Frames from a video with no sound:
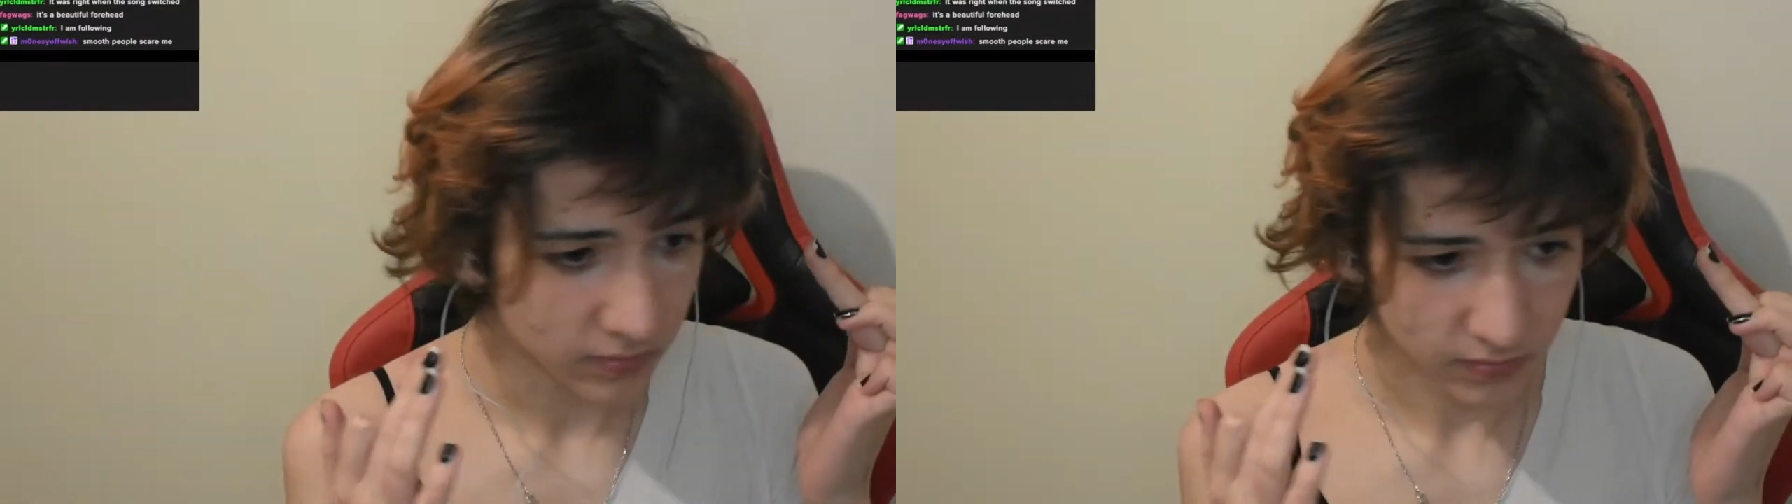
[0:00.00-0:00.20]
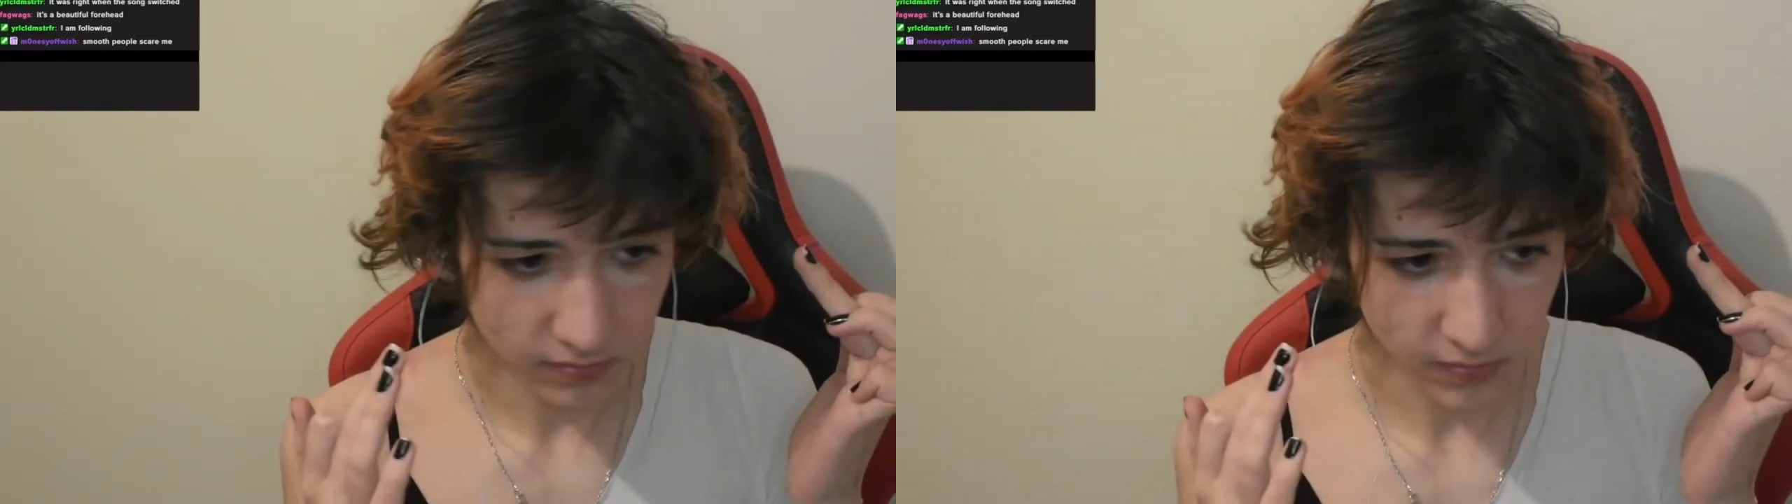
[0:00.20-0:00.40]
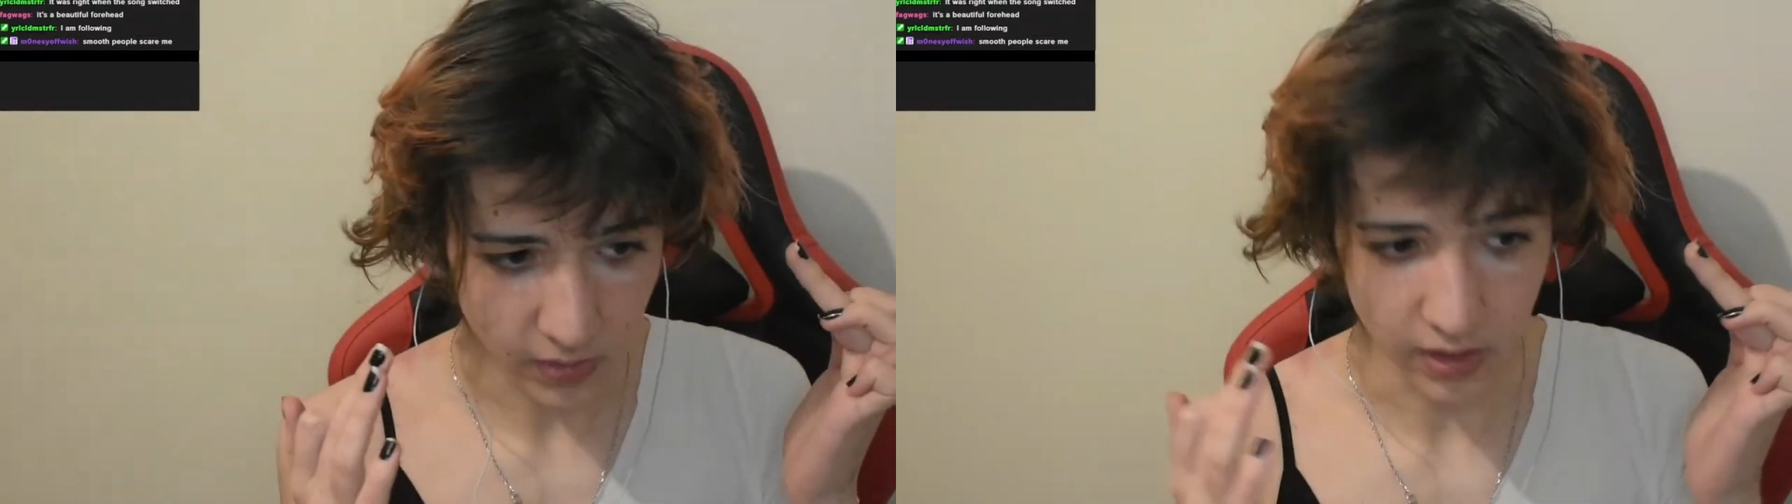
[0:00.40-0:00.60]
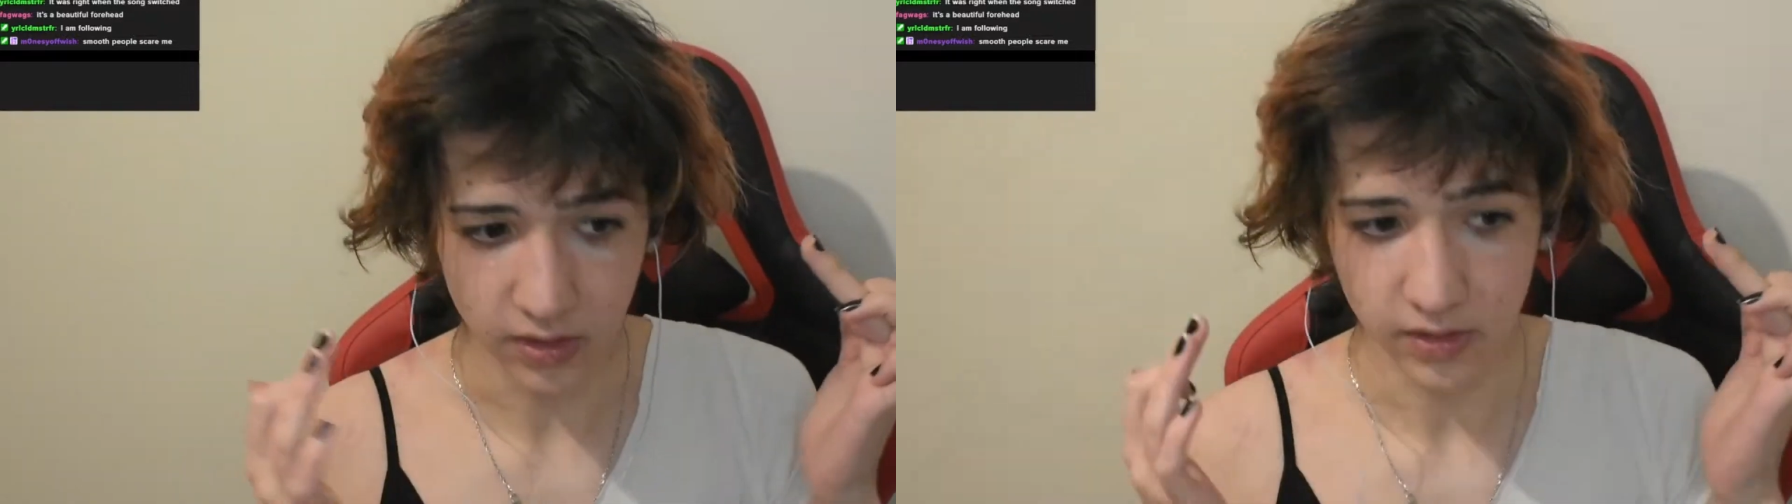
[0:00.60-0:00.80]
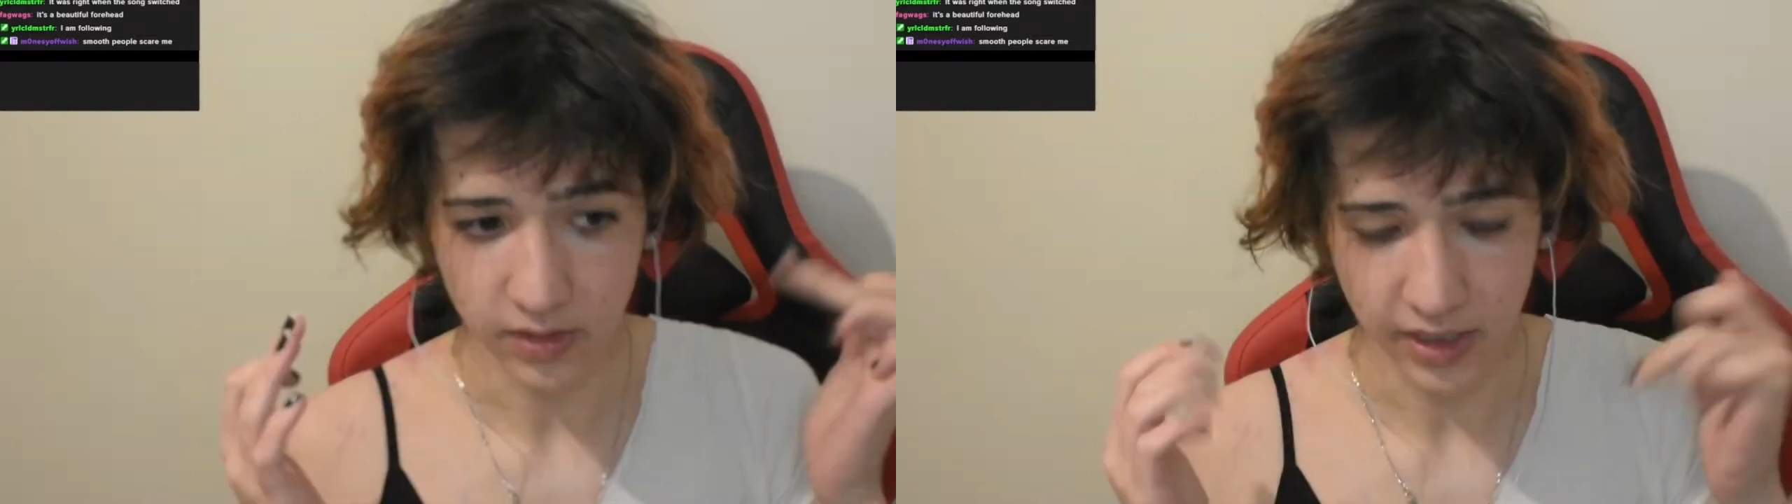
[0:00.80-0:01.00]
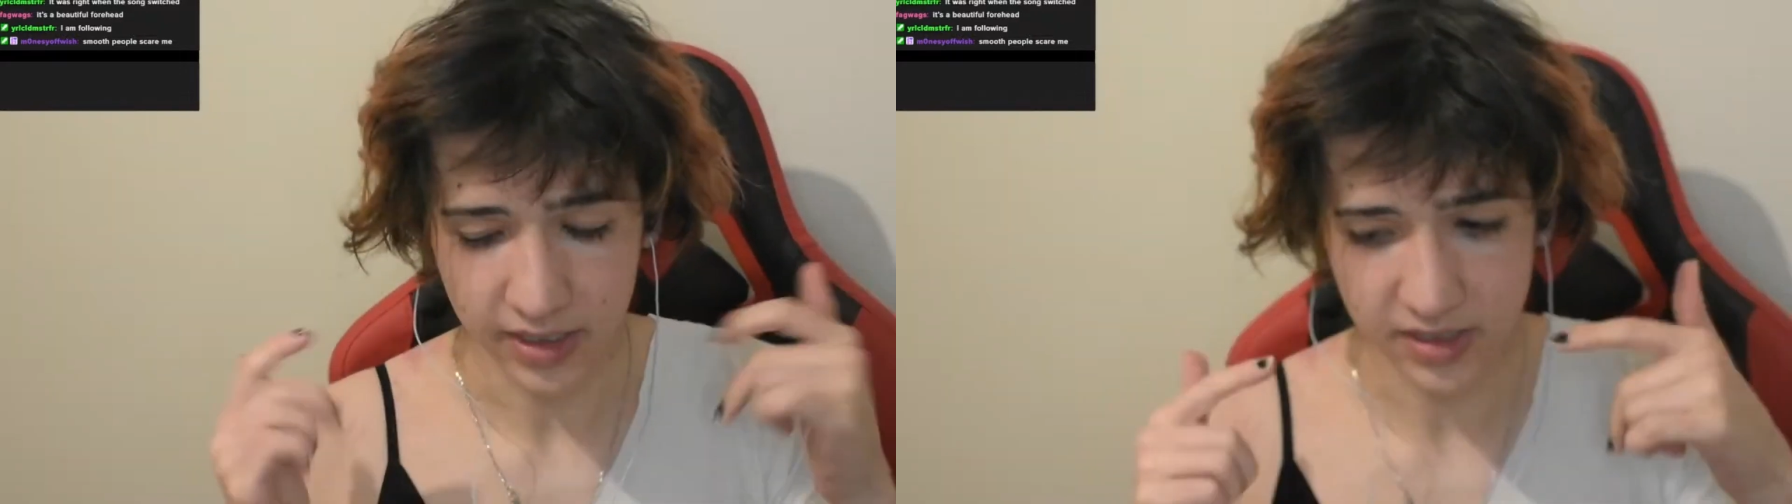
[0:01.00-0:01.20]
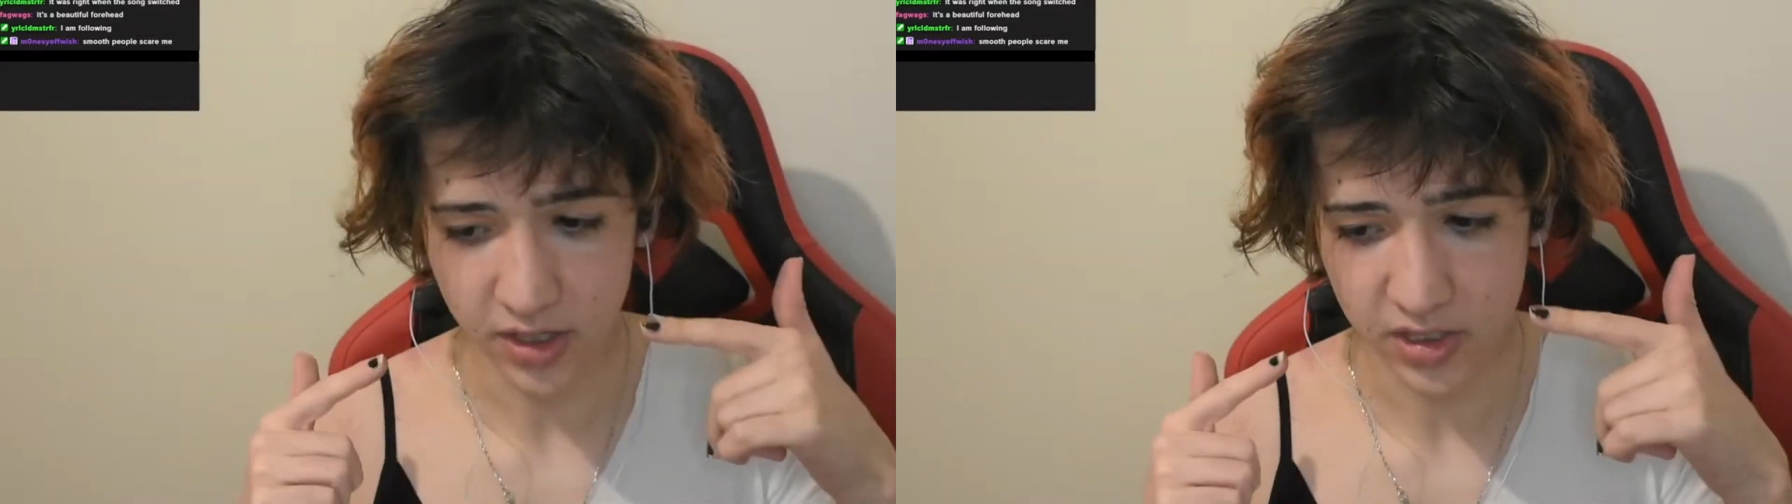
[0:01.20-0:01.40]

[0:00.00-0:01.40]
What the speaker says: Okay, it's not